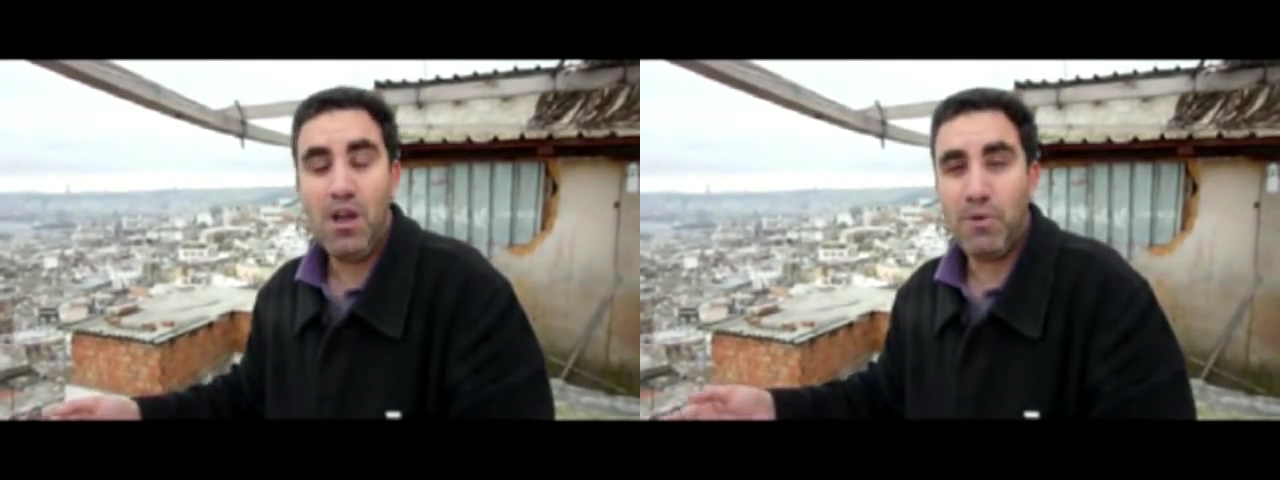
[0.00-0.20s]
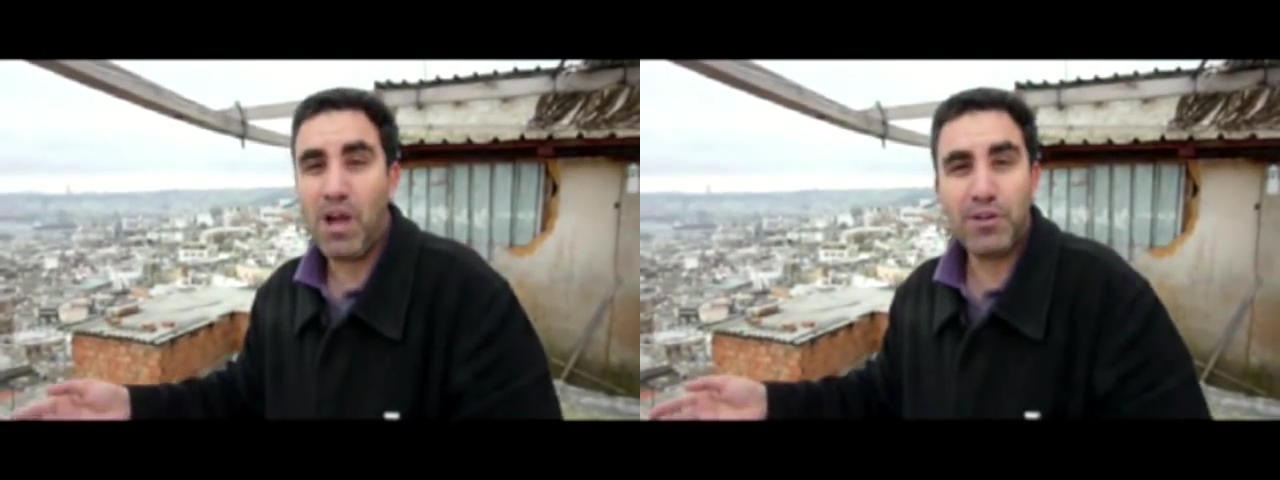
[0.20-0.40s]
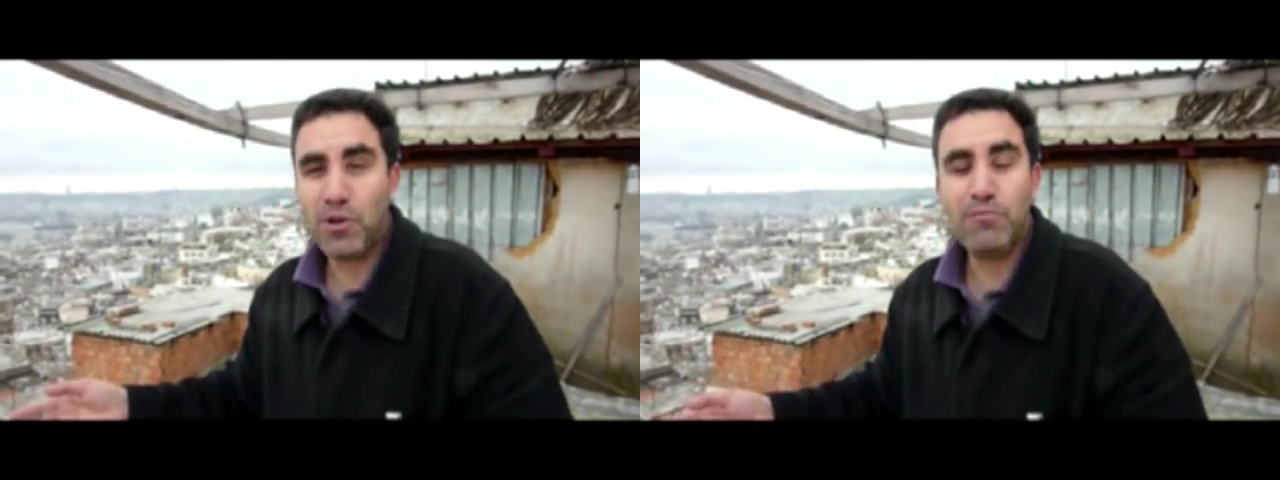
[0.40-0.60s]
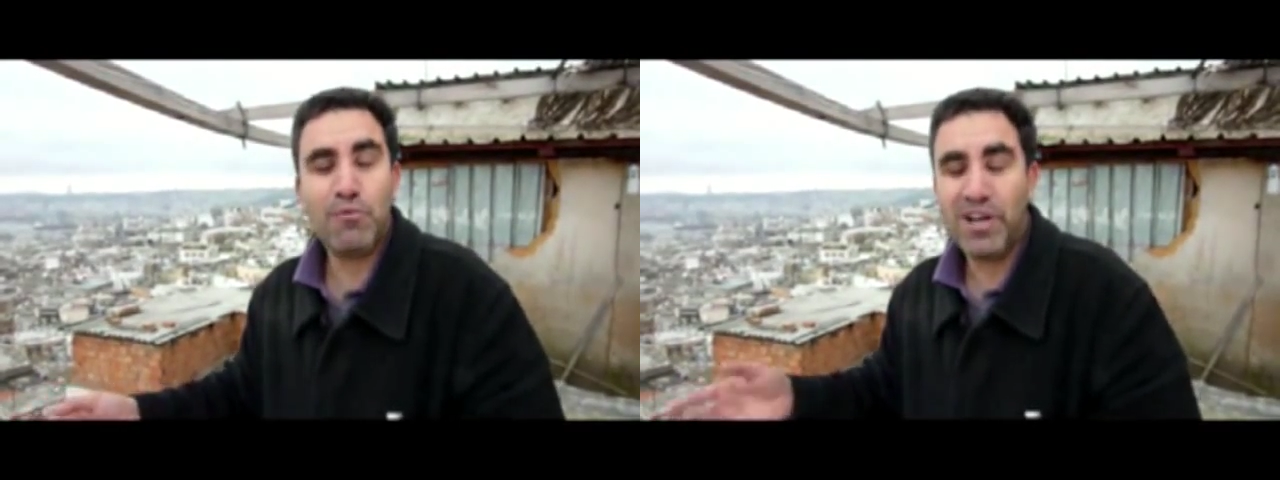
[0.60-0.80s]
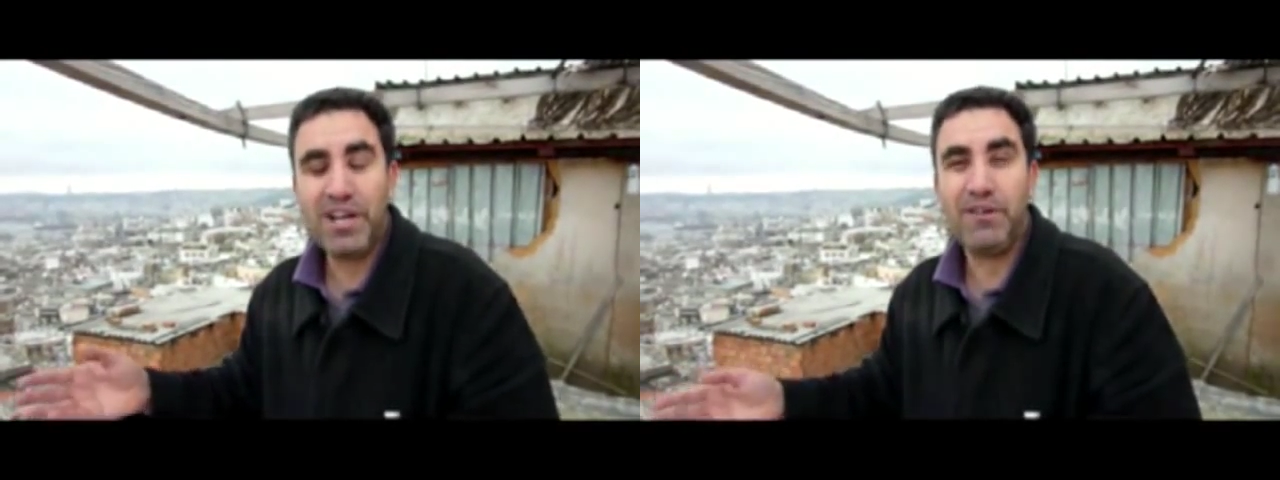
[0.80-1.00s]
we are no
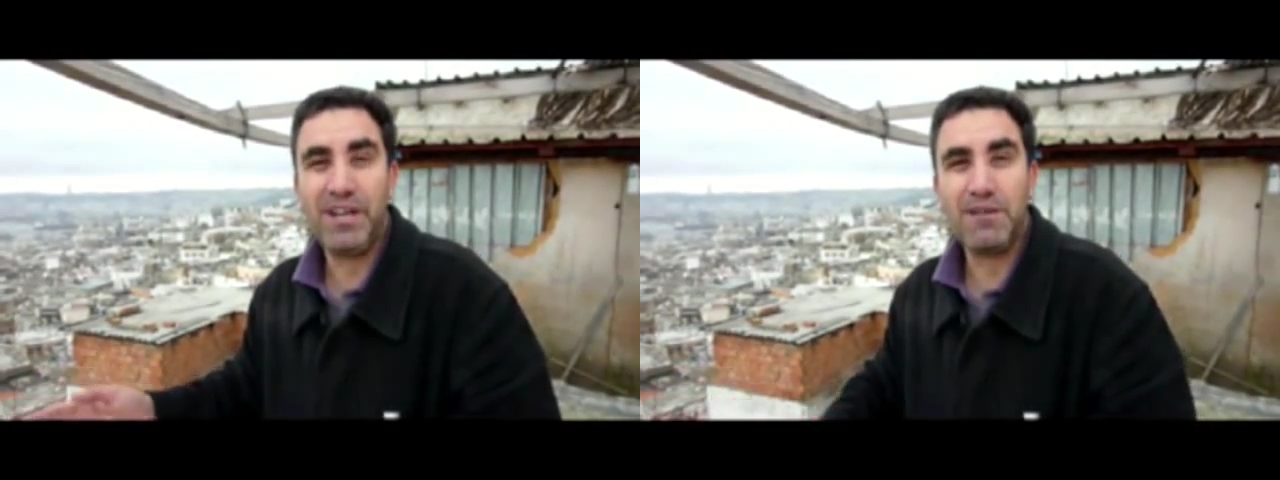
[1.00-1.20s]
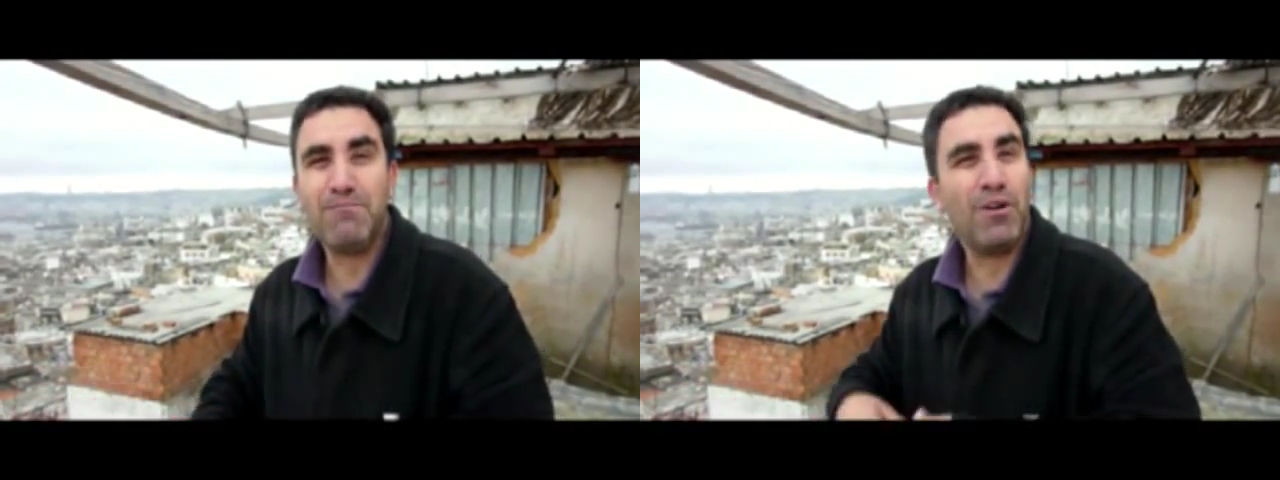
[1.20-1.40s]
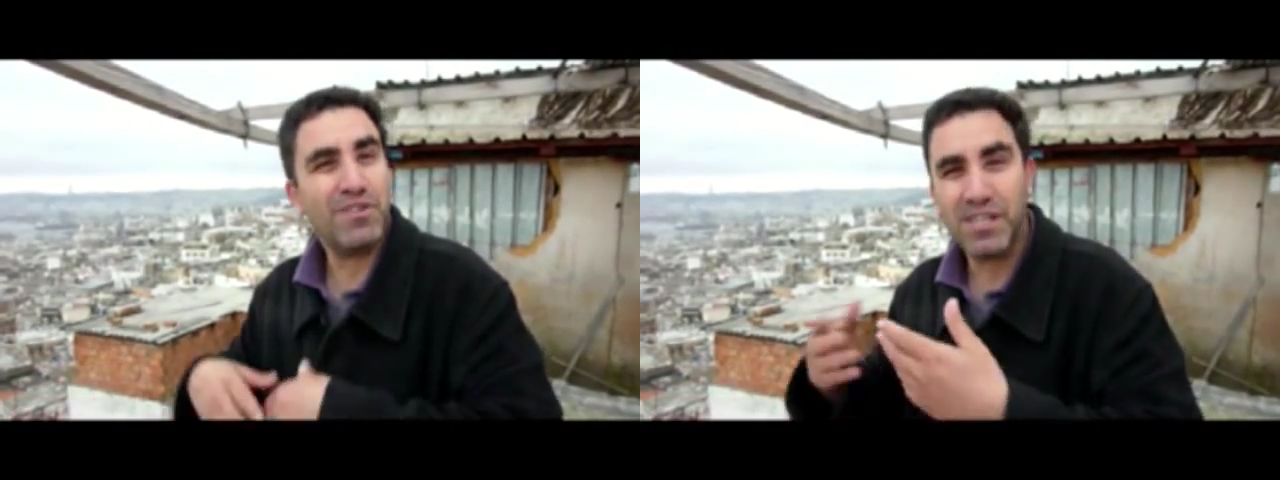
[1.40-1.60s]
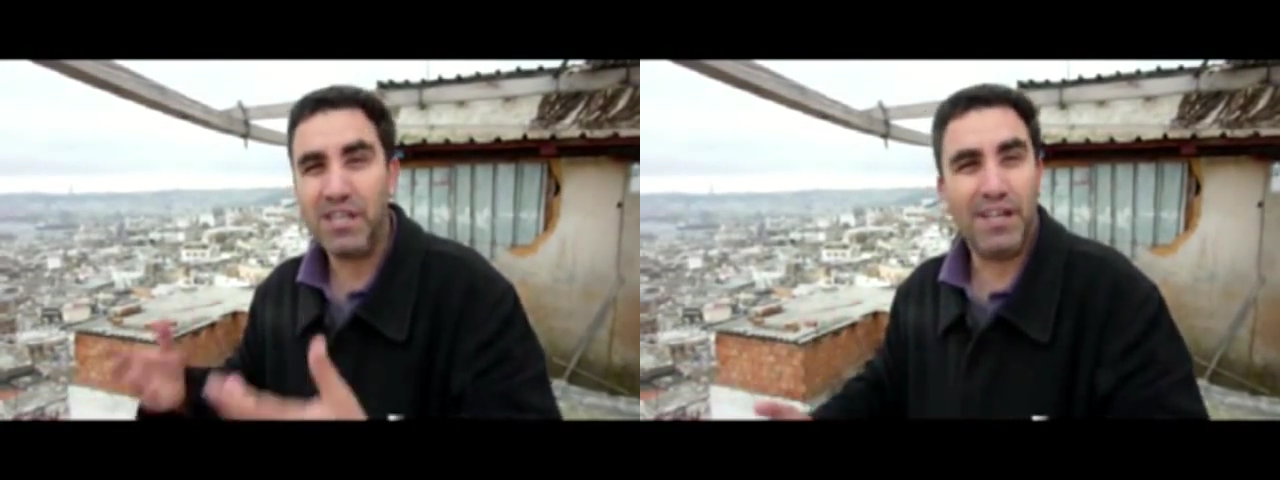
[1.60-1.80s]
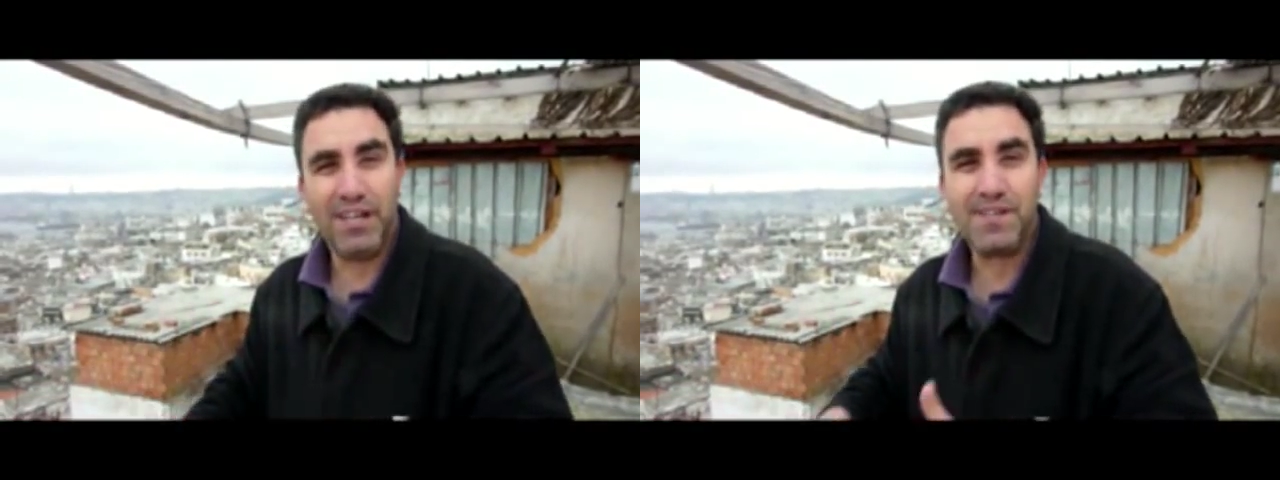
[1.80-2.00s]
more hearing about
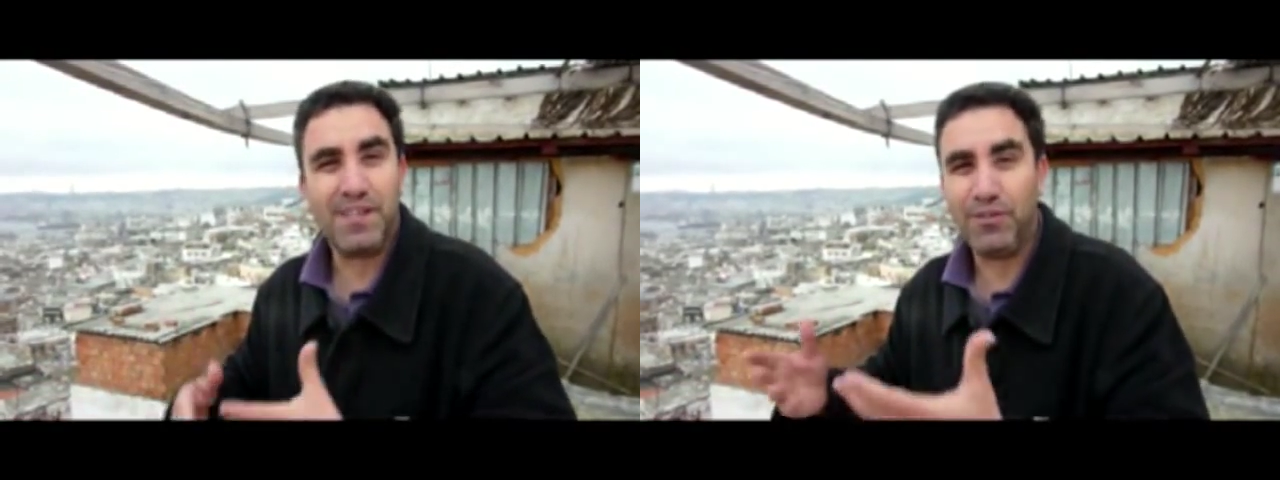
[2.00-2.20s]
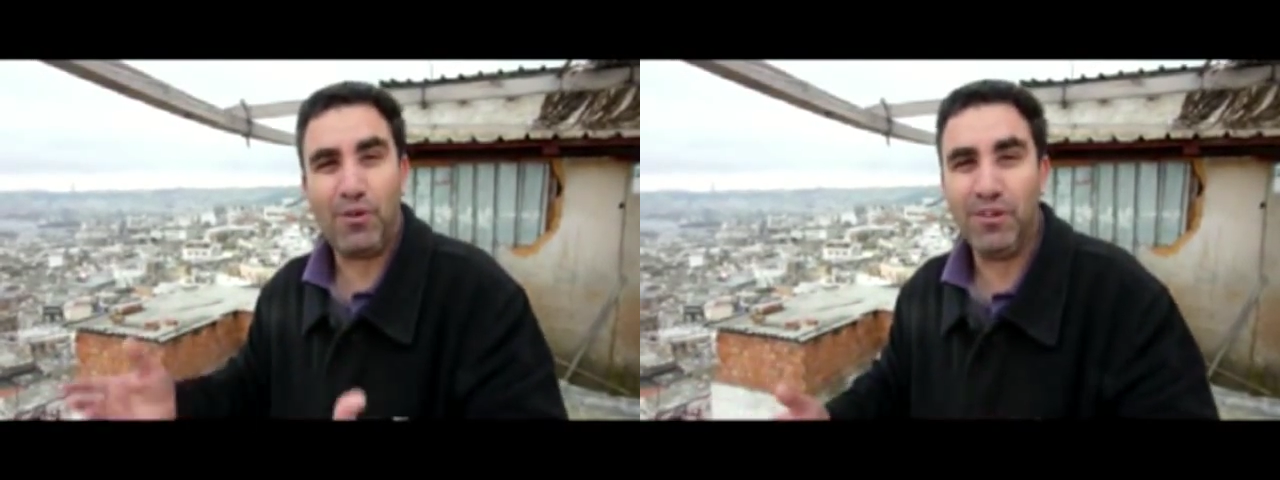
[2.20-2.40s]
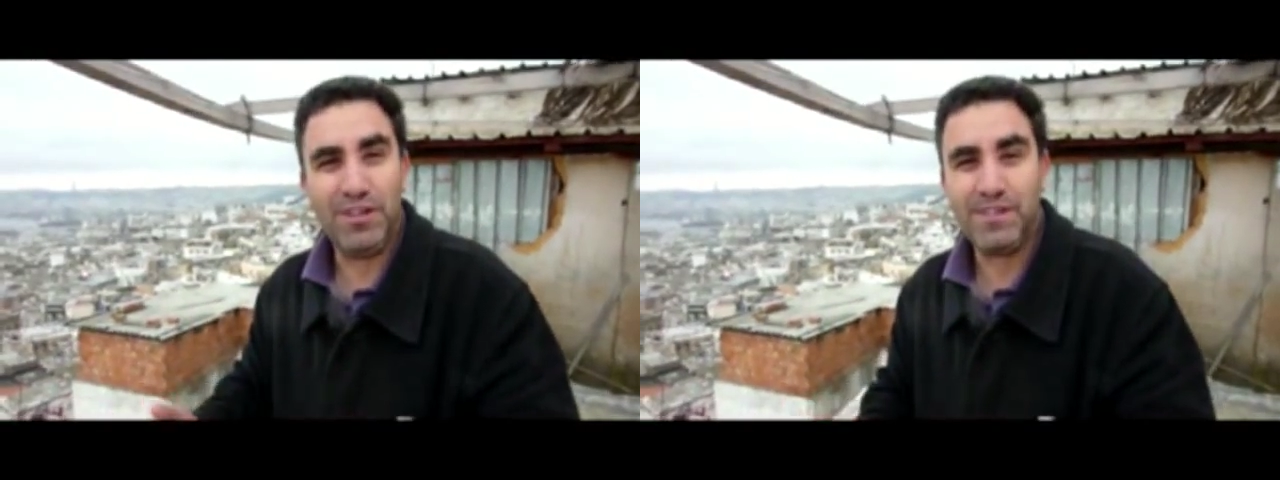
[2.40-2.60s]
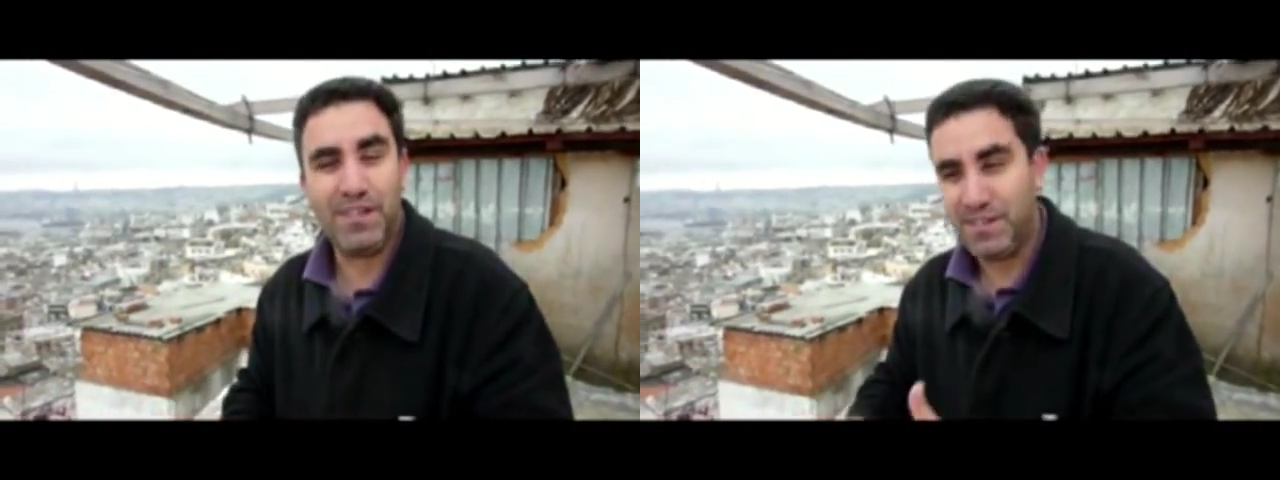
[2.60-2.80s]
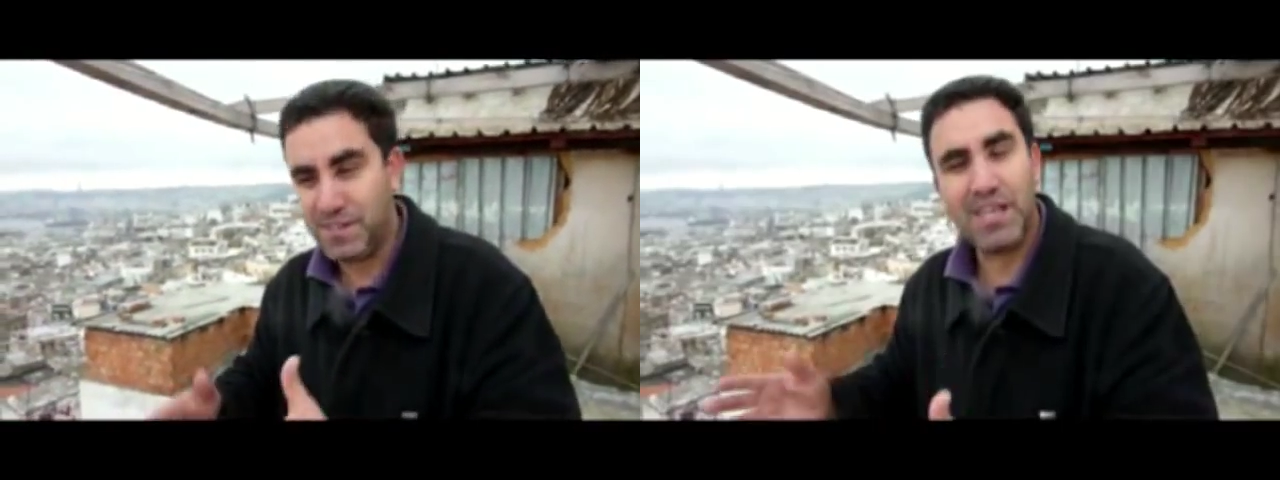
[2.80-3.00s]
killings and all these things.